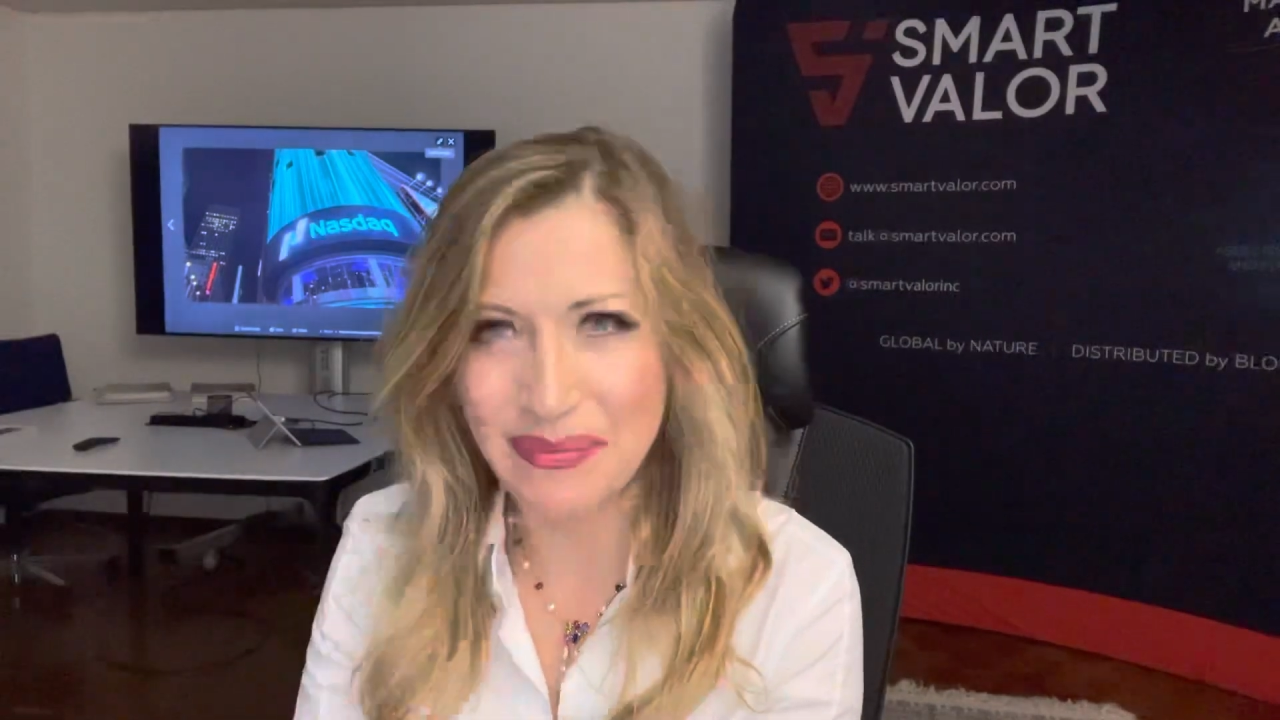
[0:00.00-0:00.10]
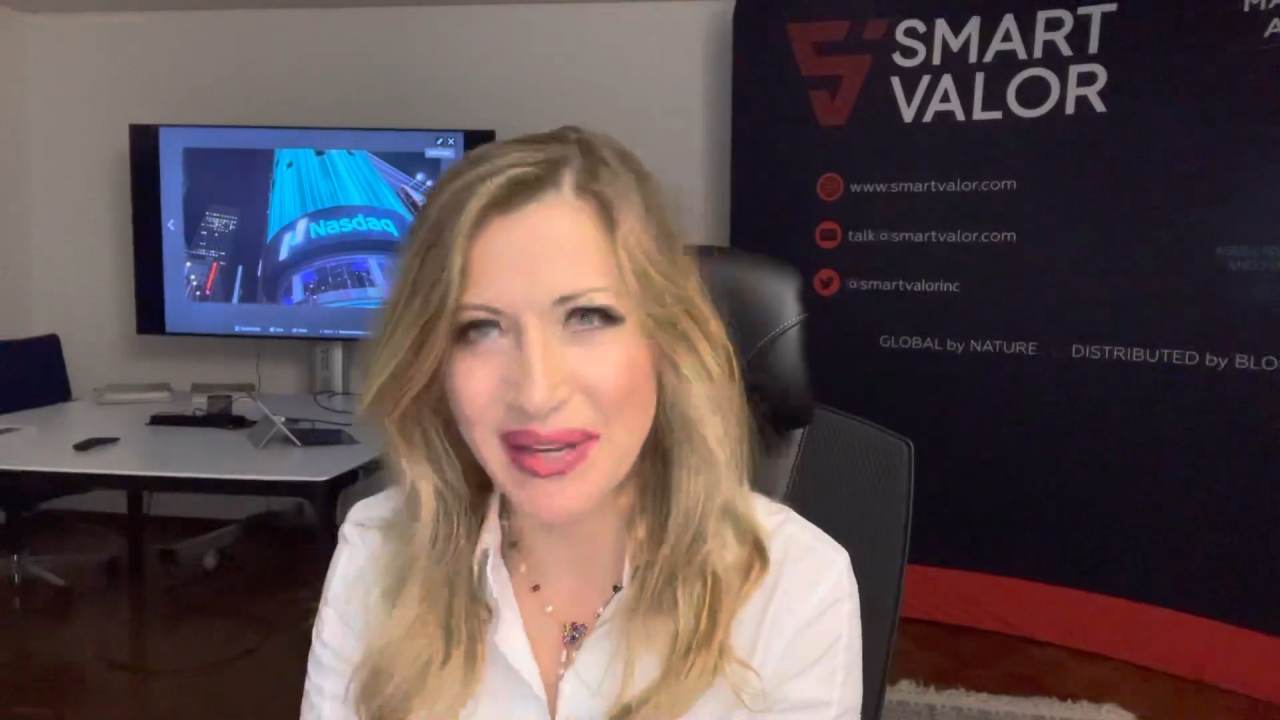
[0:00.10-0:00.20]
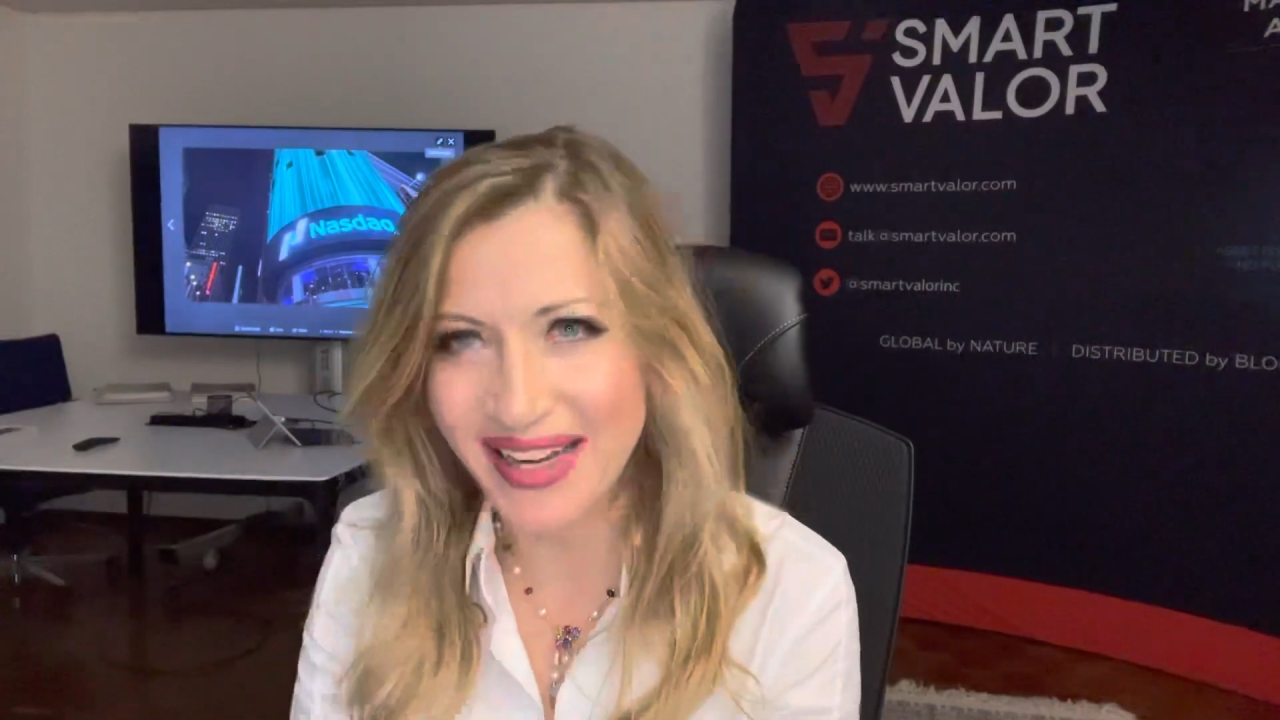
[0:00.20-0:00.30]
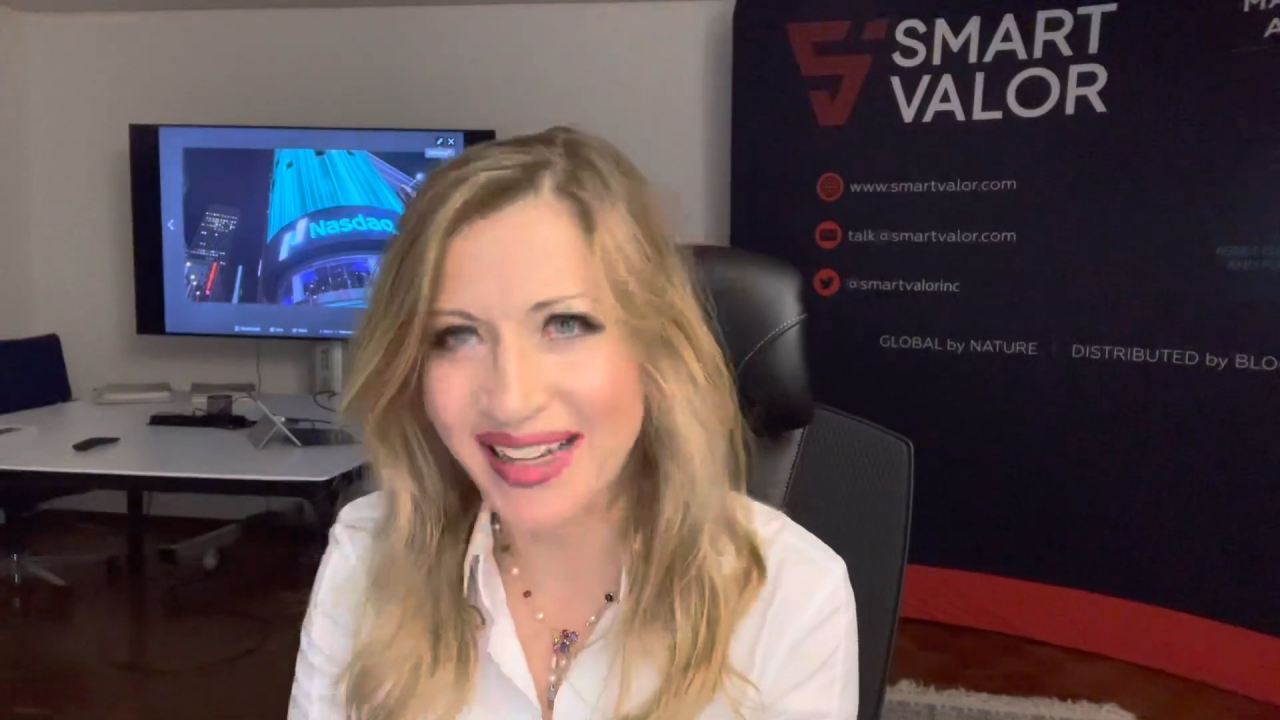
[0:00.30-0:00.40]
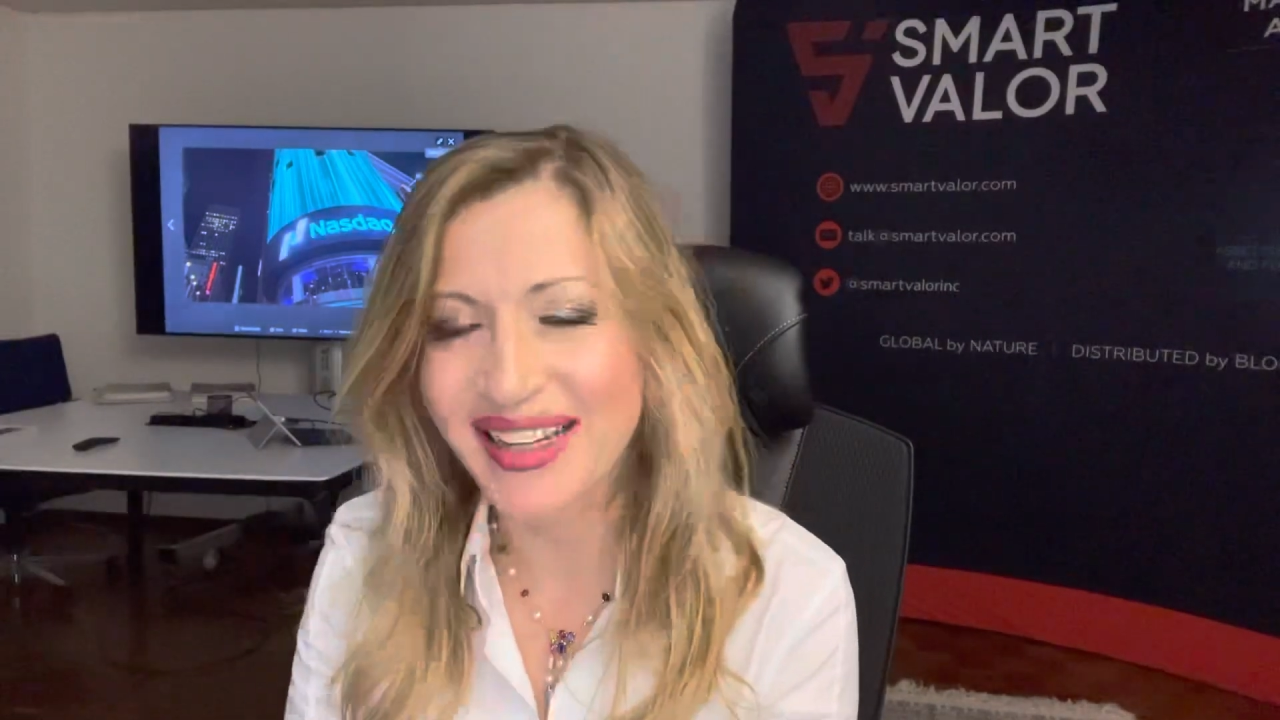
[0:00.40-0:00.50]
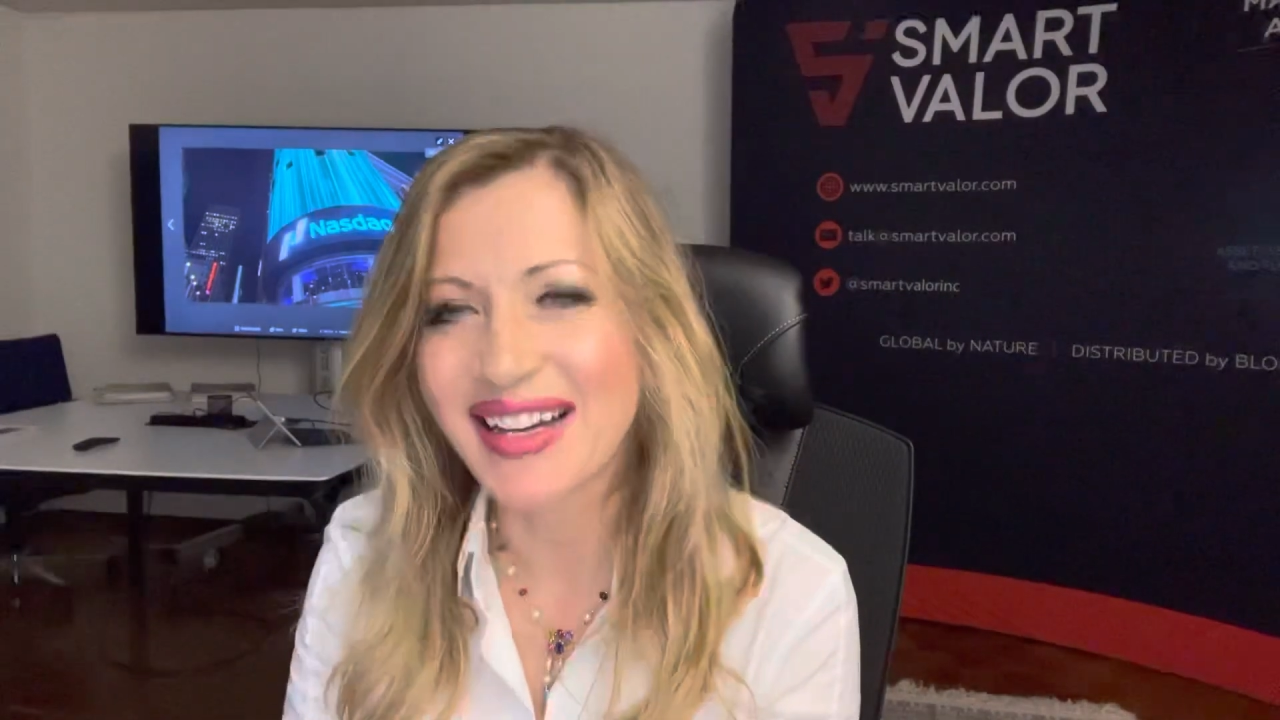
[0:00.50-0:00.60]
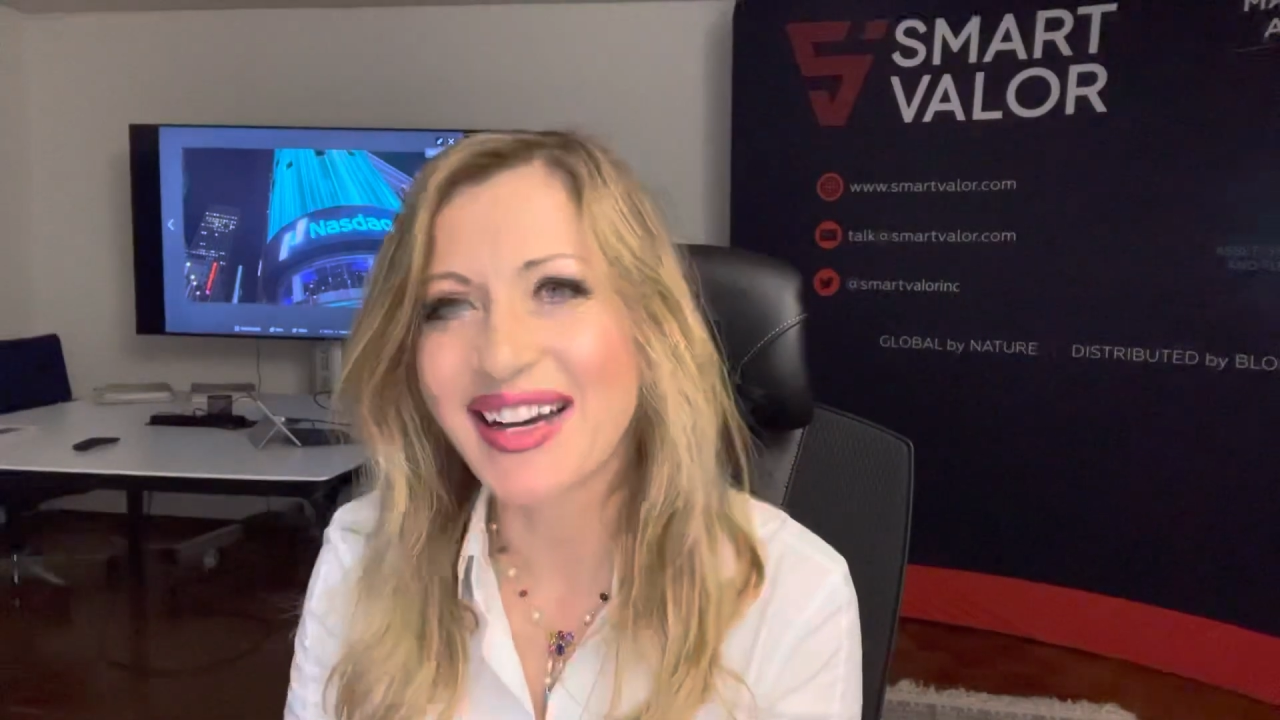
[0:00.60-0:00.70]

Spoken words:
bank.